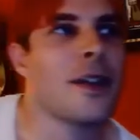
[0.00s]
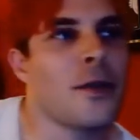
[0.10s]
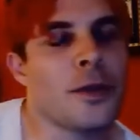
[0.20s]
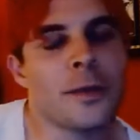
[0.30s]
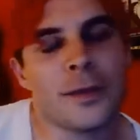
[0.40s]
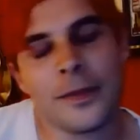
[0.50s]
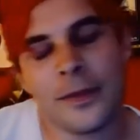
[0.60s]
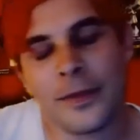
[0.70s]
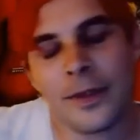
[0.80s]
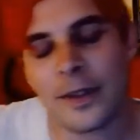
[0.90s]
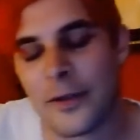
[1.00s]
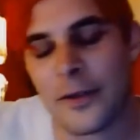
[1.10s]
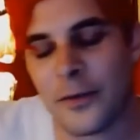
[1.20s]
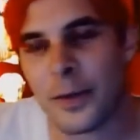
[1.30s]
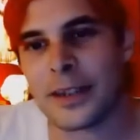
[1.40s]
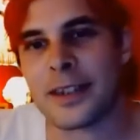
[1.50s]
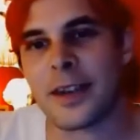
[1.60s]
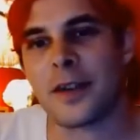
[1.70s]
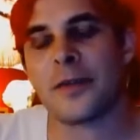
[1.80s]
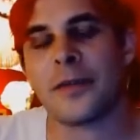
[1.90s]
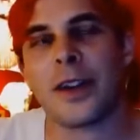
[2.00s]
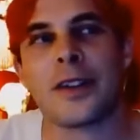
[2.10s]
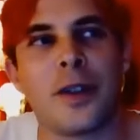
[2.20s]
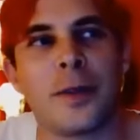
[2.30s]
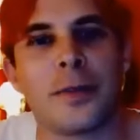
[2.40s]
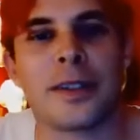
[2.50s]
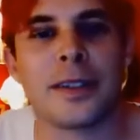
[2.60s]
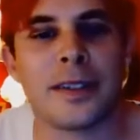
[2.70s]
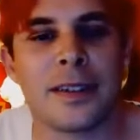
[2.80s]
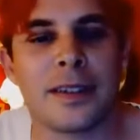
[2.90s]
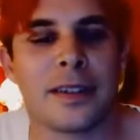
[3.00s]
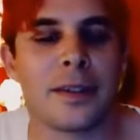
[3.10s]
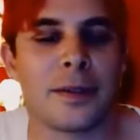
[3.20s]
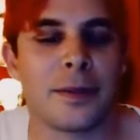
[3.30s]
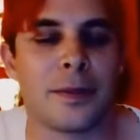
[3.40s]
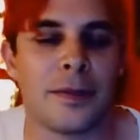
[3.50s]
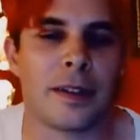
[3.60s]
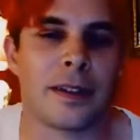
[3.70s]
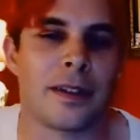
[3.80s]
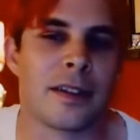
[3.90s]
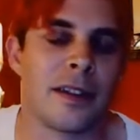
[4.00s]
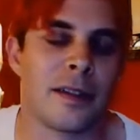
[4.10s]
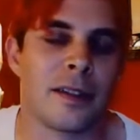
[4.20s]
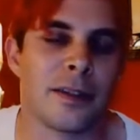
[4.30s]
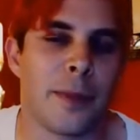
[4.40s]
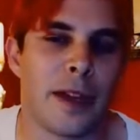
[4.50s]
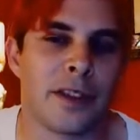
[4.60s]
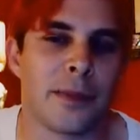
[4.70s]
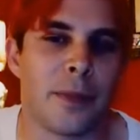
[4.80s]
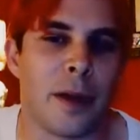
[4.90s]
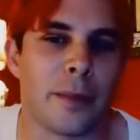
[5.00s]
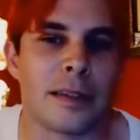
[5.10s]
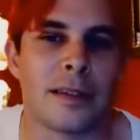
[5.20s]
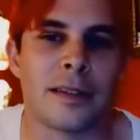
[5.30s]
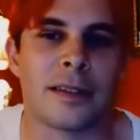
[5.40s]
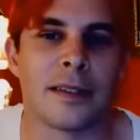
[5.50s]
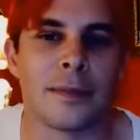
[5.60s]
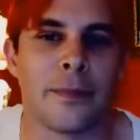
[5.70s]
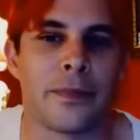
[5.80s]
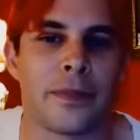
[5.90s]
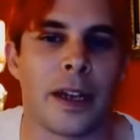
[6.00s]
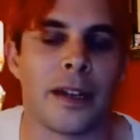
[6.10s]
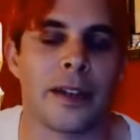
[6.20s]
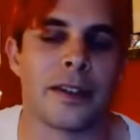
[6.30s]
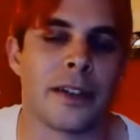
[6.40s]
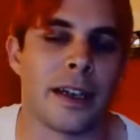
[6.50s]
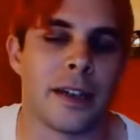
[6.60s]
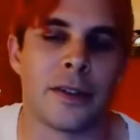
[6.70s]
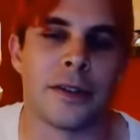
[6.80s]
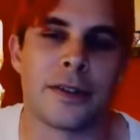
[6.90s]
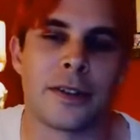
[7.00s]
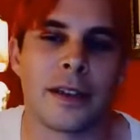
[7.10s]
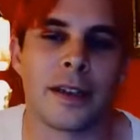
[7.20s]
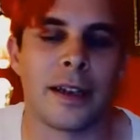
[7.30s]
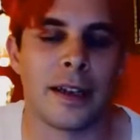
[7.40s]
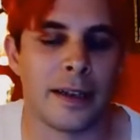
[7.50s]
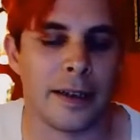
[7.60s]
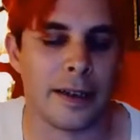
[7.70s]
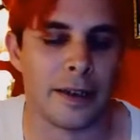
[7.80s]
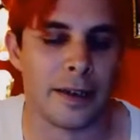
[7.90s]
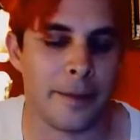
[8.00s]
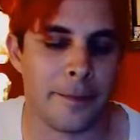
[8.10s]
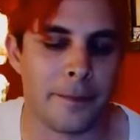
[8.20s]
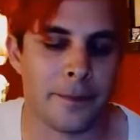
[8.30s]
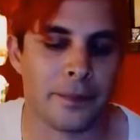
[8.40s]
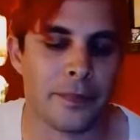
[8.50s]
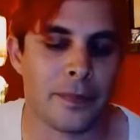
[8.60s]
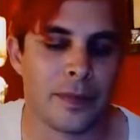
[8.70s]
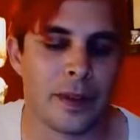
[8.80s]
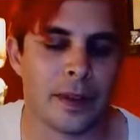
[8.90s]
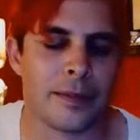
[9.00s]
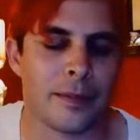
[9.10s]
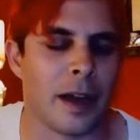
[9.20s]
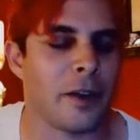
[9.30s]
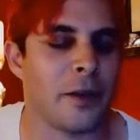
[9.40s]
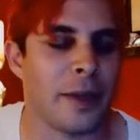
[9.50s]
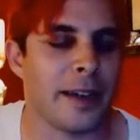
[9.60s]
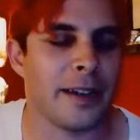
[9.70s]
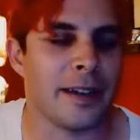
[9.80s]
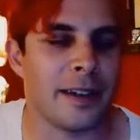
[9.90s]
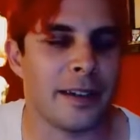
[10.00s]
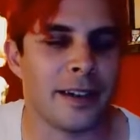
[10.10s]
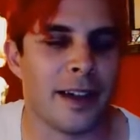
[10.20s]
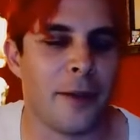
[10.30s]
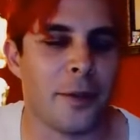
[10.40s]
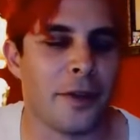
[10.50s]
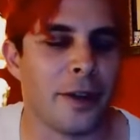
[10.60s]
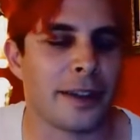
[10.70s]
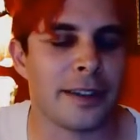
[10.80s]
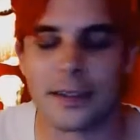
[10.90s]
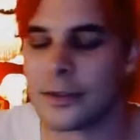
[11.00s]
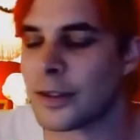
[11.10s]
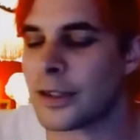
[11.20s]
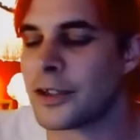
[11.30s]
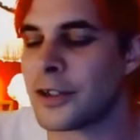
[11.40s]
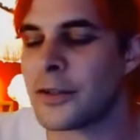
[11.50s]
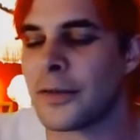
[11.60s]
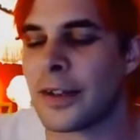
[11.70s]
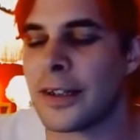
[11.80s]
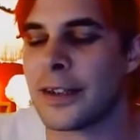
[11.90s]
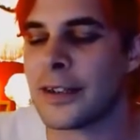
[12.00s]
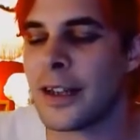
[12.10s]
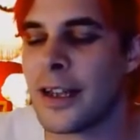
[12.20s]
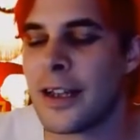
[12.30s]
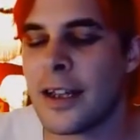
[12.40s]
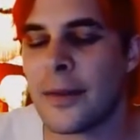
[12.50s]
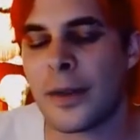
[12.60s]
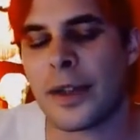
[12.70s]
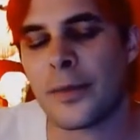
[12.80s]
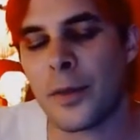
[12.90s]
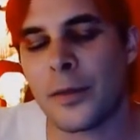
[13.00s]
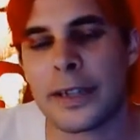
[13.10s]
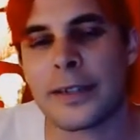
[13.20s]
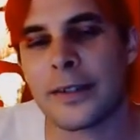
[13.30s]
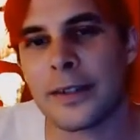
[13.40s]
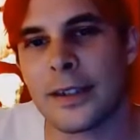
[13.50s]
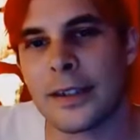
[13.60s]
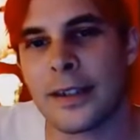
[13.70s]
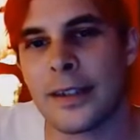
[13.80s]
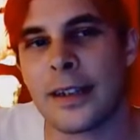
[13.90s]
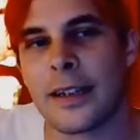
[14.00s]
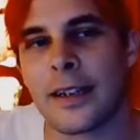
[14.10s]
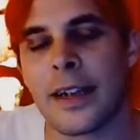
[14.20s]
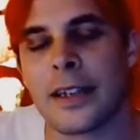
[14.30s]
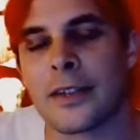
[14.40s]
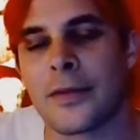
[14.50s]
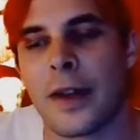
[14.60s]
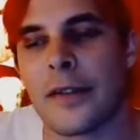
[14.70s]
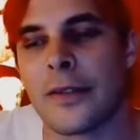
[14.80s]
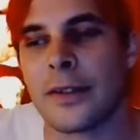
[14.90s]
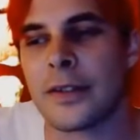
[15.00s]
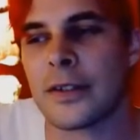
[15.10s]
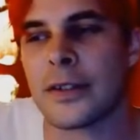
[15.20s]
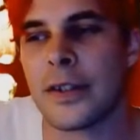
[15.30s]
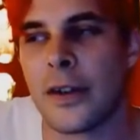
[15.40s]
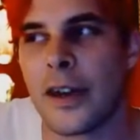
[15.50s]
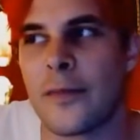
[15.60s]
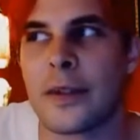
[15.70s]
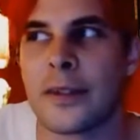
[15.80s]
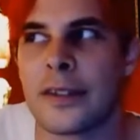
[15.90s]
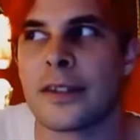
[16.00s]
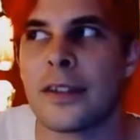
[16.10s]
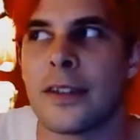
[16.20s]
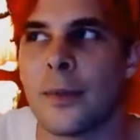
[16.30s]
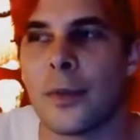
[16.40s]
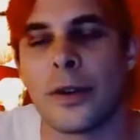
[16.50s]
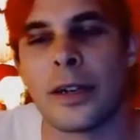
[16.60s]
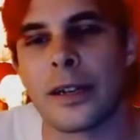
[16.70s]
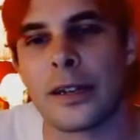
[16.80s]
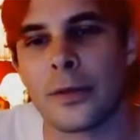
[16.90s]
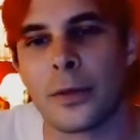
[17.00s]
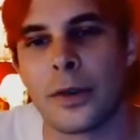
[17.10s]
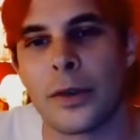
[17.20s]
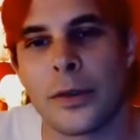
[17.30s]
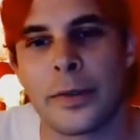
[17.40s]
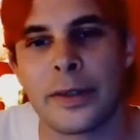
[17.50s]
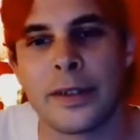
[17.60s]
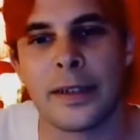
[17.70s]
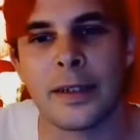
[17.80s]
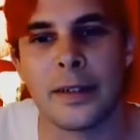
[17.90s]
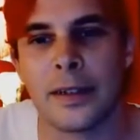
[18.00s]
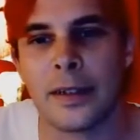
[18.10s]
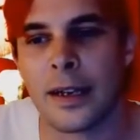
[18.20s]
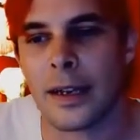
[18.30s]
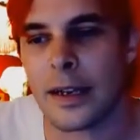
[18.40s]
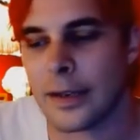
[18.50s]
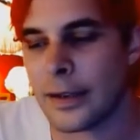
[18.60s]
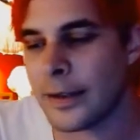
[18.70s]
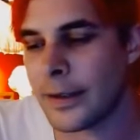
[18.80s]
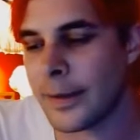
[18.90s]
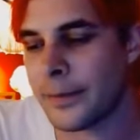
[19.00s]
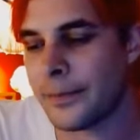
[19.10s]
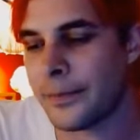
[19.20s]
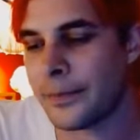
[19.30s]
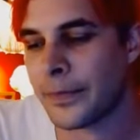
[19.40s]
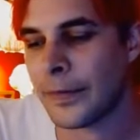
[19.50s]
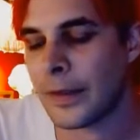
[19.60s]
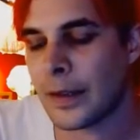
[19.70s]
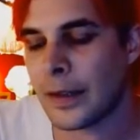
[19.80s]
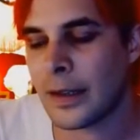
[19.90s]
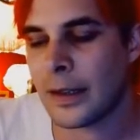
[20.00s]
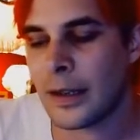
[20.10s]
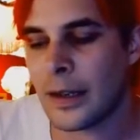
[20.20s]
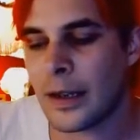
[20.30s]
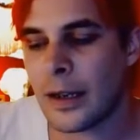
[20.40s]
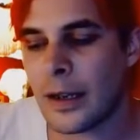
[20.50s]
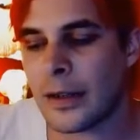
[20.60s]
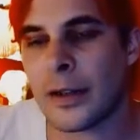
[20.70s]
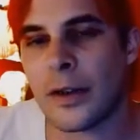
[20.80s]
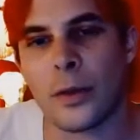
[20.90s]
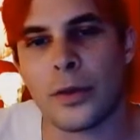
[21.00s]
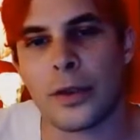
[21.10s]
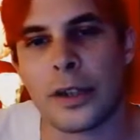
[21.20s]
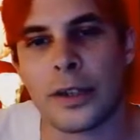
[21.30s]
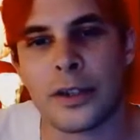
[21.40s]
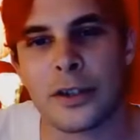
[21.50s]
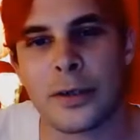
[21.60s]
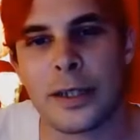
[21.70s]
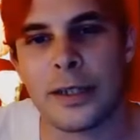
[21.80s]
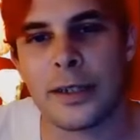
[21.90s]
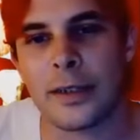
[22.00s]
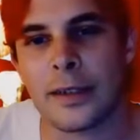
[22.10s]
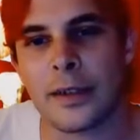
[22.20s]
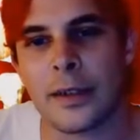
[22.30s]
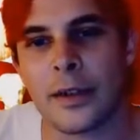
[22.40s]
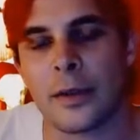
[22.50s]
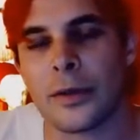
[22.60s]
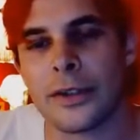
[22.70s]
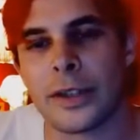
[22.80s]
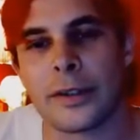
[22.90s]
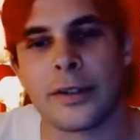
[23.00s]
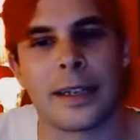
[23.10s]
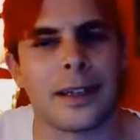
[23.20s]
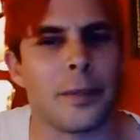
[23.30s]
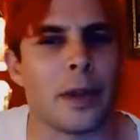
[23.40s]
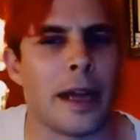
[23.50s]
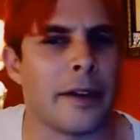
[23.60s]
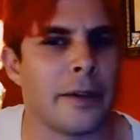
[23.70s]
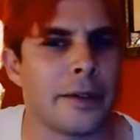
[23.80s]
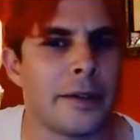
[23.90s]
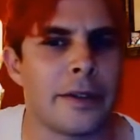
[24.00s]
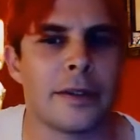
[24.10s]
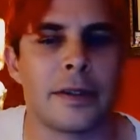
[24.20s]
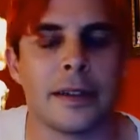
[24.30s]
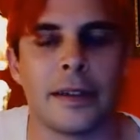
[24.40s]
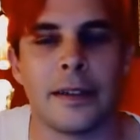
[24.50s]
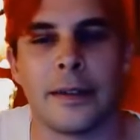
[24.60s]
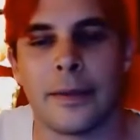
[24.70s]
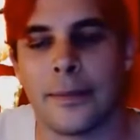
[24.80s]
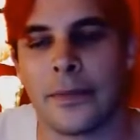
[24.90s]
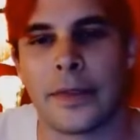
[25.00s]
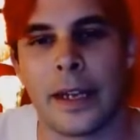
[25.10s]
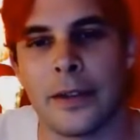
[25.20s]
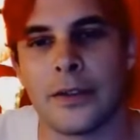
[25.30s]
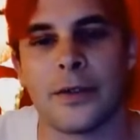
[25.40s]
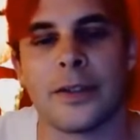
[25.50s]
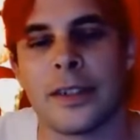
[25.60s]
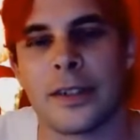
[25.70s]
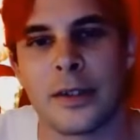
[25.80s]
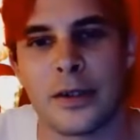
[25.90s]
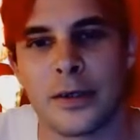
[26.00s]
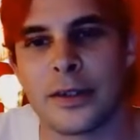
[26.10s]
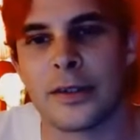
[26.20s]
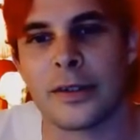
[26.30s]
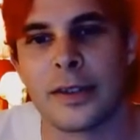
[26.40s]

Well, like for myself, I grew up listening to like to the Smashing Pumpkins and Nine Inch Nails and Iron Maiden, and I went through like this little country phase. But like more recently, in the last 5 years or so, I've been listening to more like Roy Orbison and a lot of older country, a lot of old singers like the Platters and the Andrews Sisters